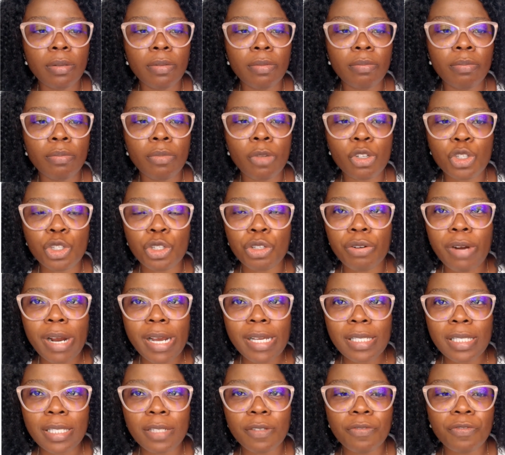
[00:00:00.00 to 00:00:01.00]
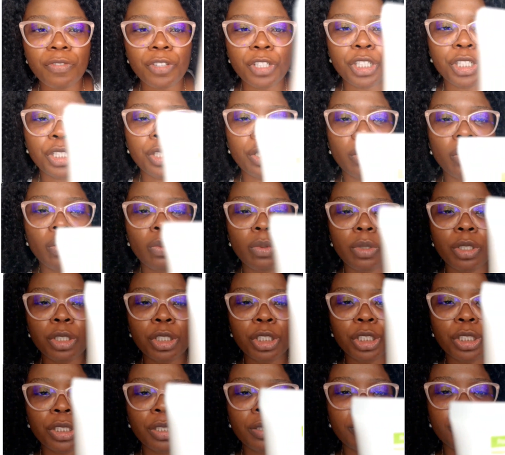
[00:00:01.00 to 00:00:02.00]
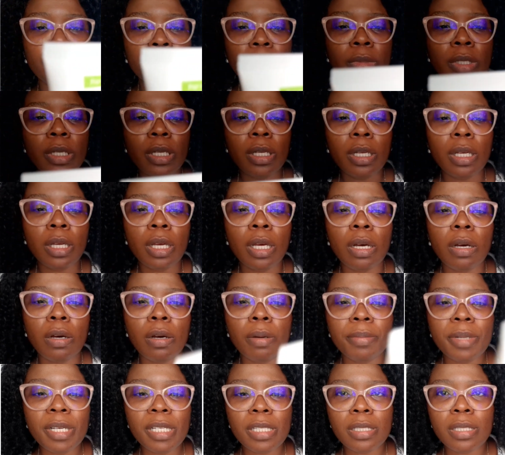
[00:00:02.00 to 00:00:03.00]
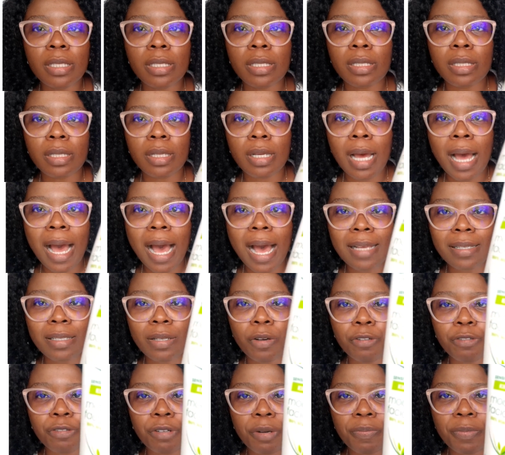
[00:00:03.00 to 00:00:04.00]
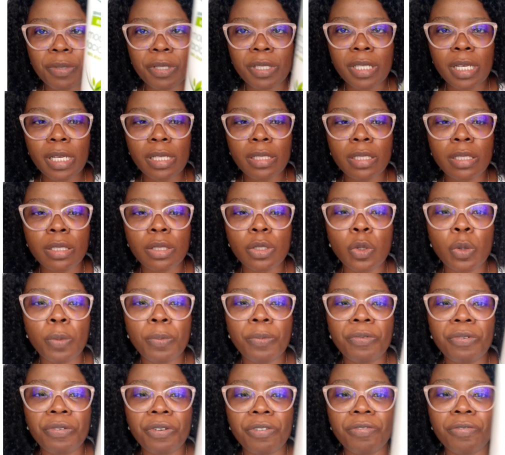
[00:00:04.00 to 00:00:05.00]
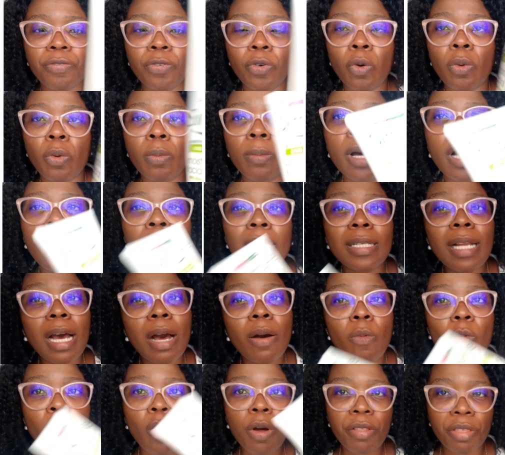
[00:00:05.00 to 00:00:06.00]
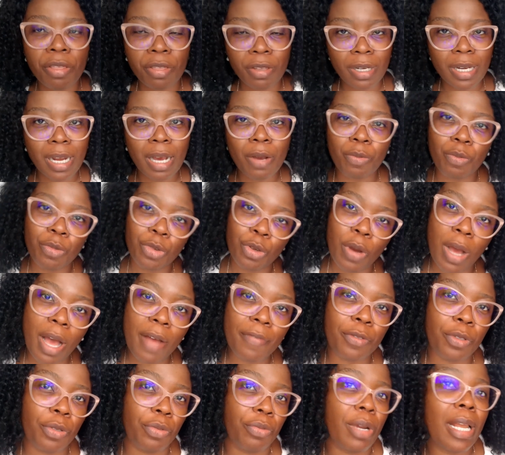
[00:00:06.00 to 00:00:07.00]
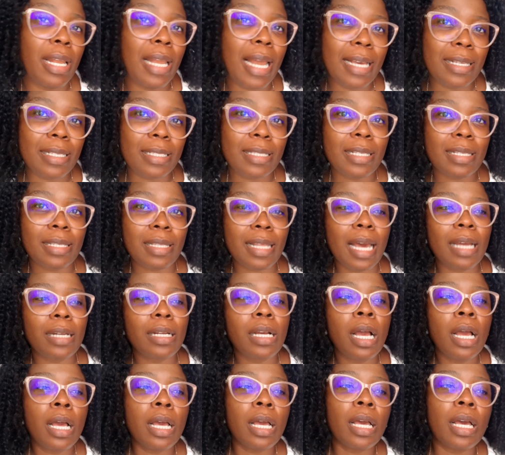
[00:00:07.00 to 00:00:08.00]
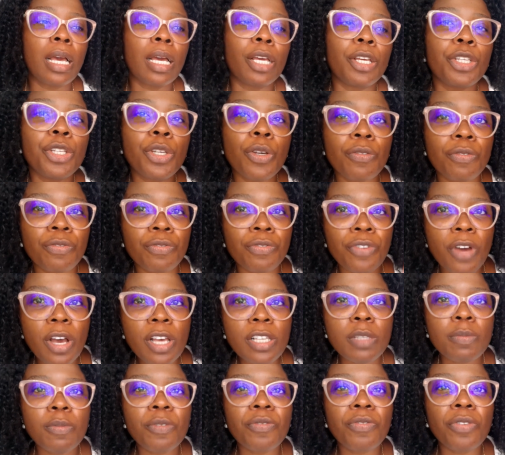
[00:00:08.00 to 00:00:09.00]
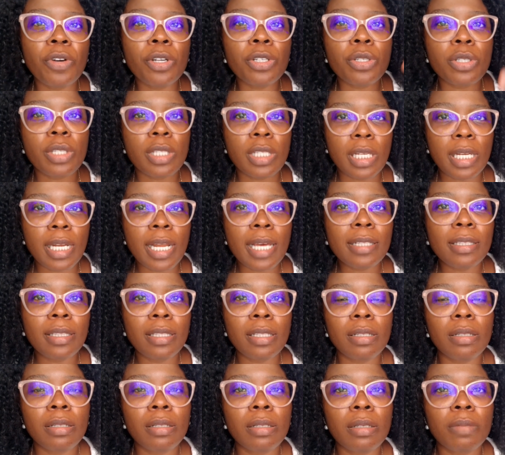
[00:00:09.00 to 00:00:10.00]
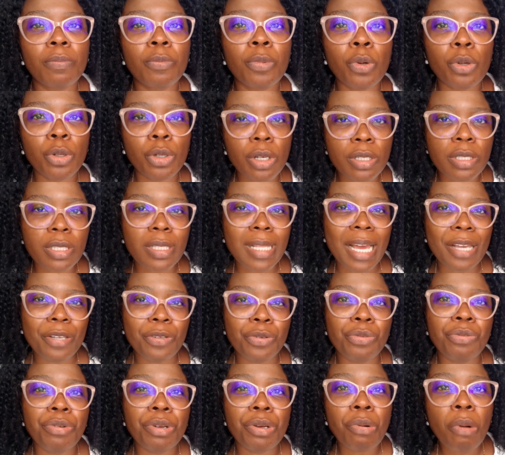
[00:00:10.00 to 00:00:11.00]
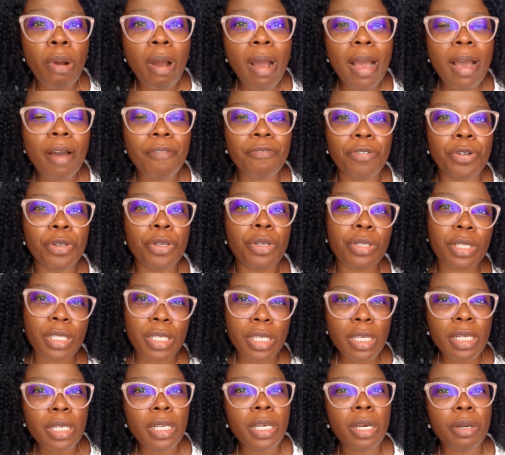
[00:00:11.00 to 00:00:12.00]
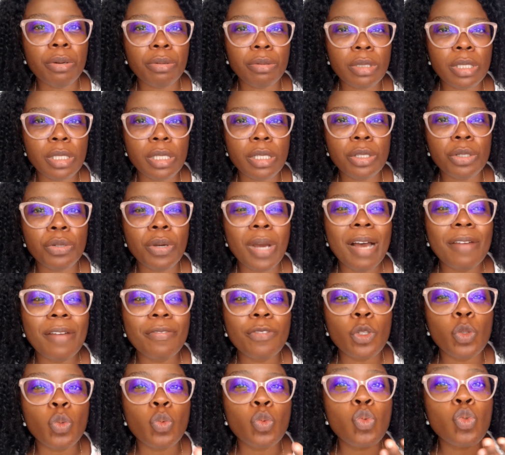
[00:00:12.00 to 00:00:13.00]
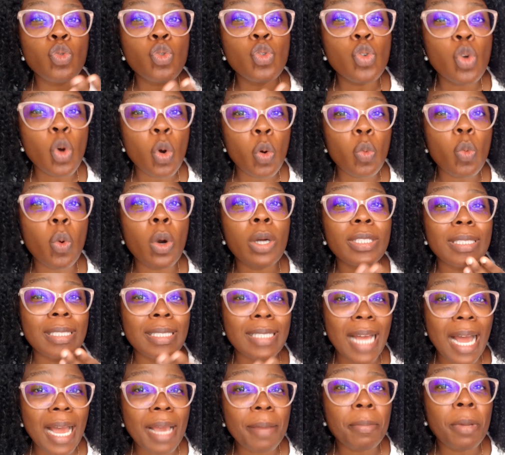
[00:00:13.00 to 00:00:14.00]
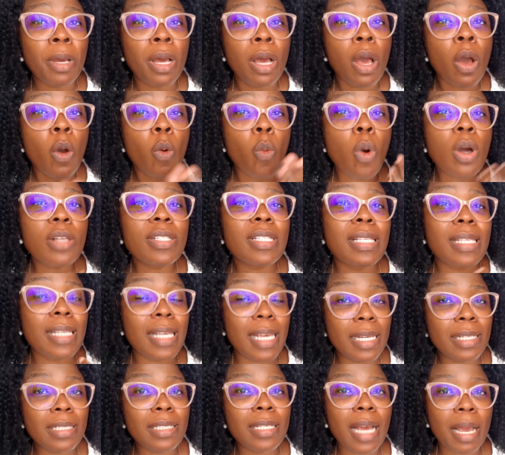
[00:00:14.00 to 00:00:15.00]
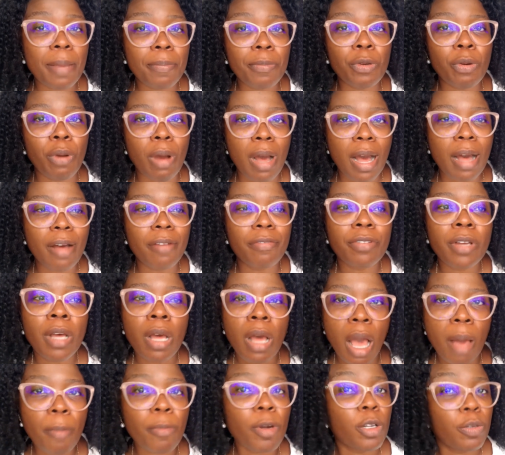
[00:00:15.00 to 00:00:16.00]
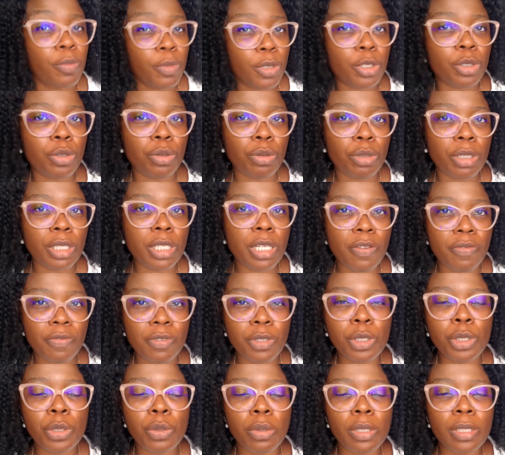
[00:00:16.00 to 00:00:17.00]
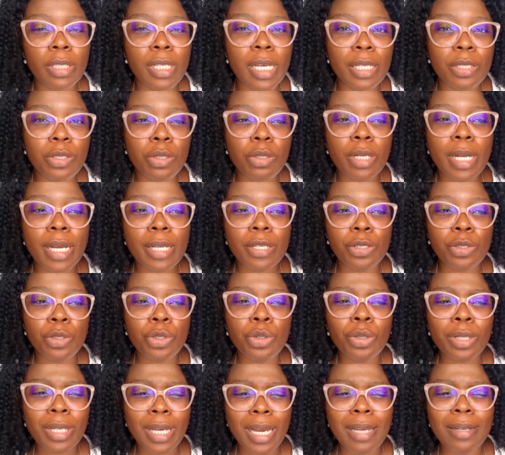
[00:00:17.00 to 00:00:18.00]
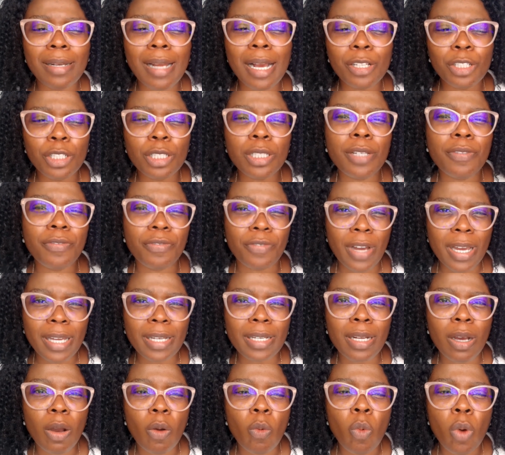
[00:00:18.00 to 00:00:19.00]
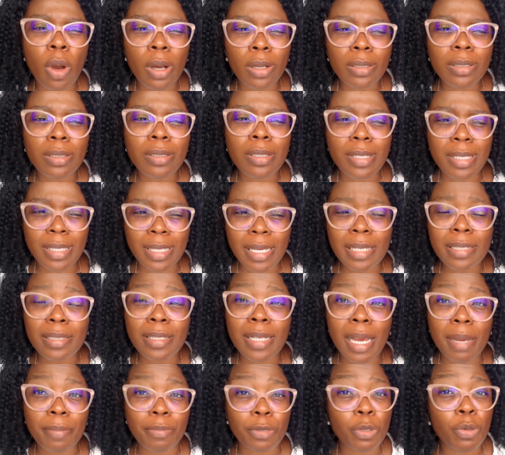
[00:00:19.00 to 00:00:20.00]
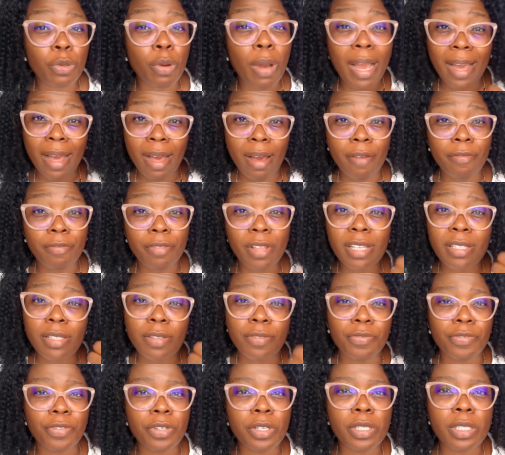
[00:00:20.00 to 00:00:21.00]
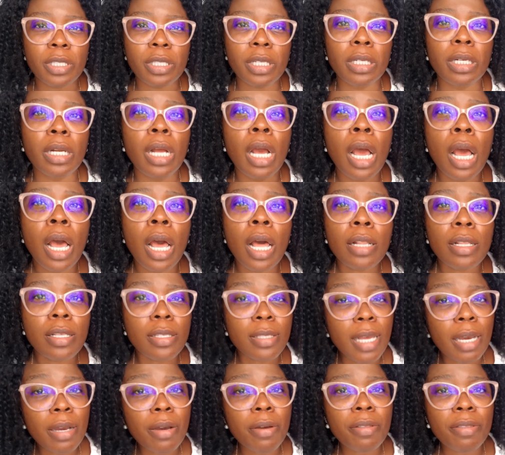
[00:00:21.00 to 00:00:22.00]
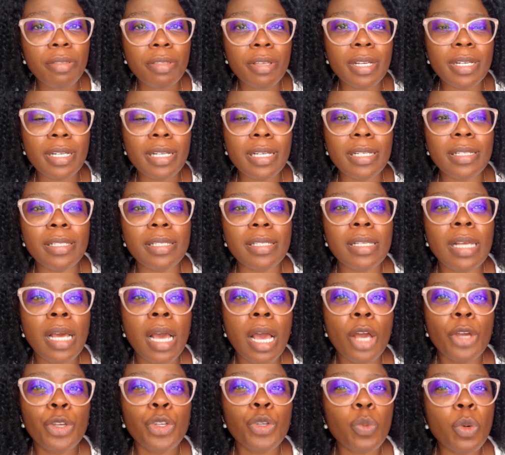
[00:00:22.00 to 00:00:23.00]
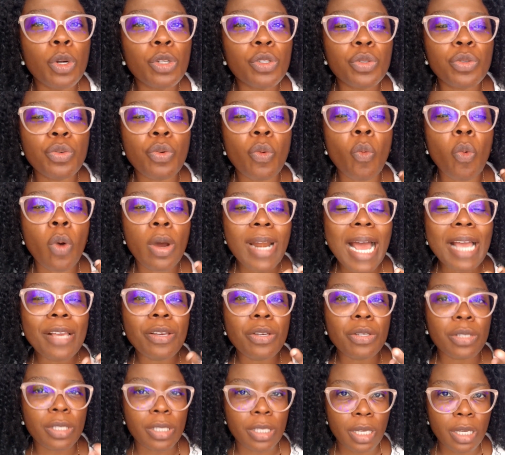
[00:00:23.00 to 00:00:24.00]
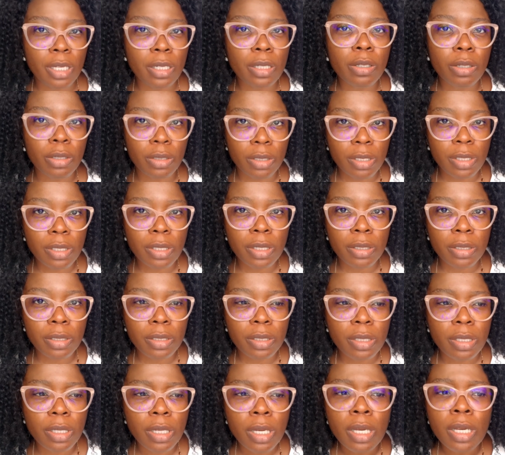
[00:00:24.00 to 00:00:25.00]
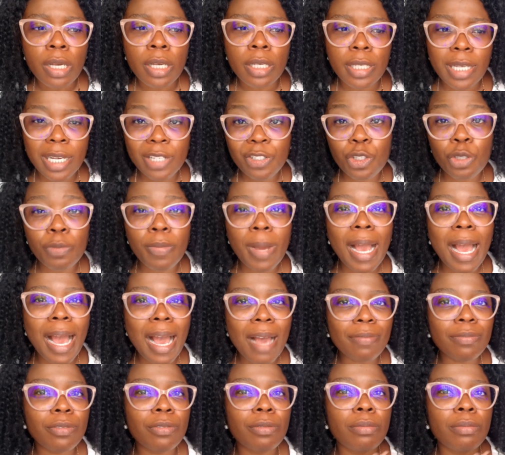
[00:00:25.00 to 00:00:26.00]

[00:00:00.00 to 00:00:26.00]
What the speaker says: moisturizing facial wash. It has 100% soap-free foam. Now, one thing that you have to realize is that first, before you select the products that you require for your skincare routine, you have to know what skin type you have. I'm going to be doing a video on that so that you can actually find out what skin type do I have. That's the first thing. The second thing is what are your skin concerns? Yes, you might have